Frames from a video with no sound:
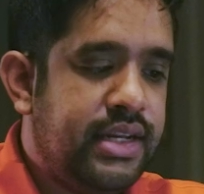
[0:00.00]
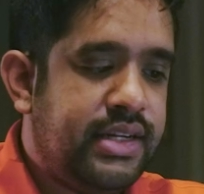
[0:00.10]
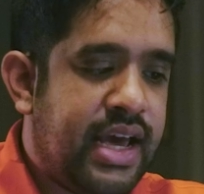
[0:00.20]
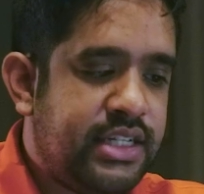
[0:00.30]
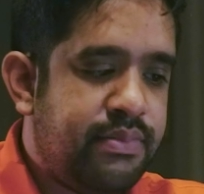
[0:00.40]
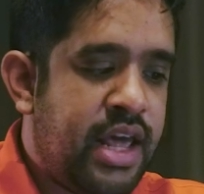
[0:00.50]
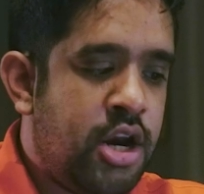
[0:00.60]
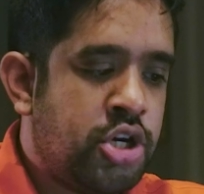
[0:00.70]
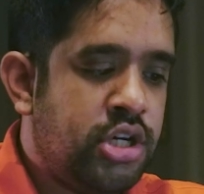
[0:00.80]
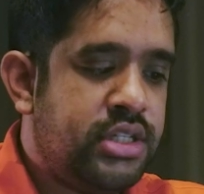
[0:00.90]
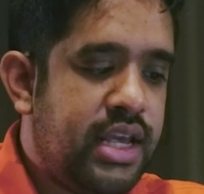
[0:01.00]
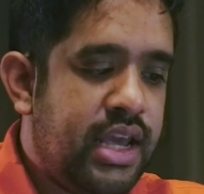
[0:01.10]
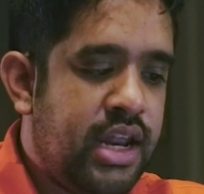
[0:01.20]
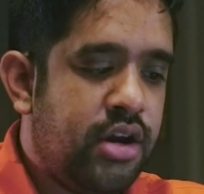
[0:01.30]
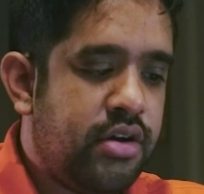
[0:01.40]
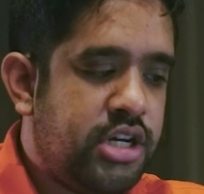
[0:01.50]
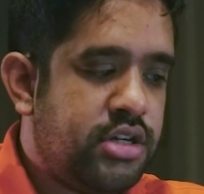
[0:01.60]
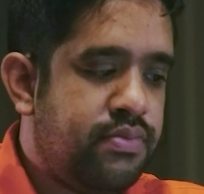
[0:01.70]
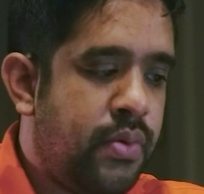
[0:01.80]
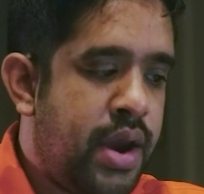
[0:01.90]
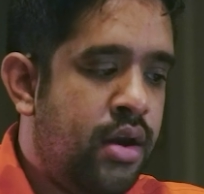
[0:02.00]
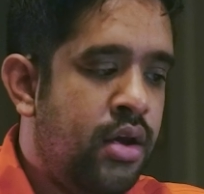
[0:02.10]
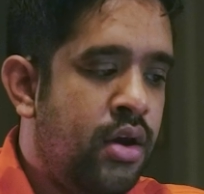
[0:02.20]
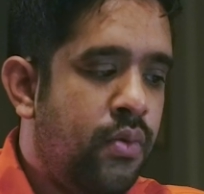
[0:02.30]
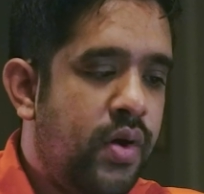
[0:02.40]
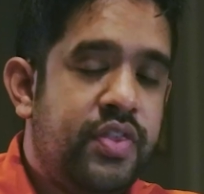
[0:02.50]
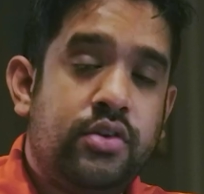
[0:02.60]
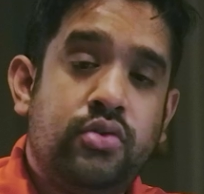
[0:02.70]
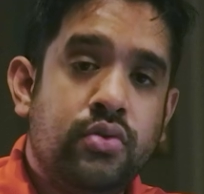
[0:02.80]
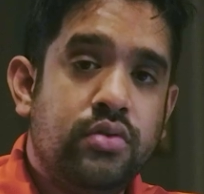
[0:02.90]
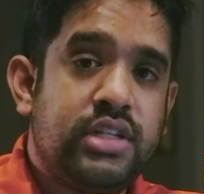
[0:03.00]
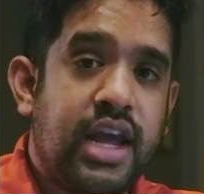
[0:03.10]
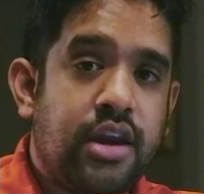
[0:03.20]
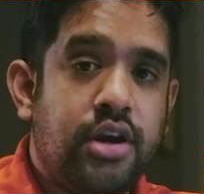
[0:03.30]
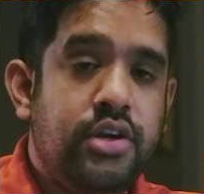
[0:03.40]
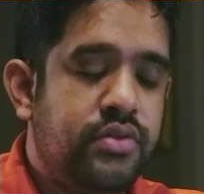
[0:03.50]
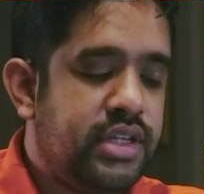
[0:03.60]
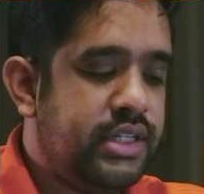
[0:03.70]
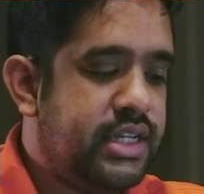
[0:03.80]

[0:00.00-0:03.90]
Test Manager is the integration point with the tools that you're using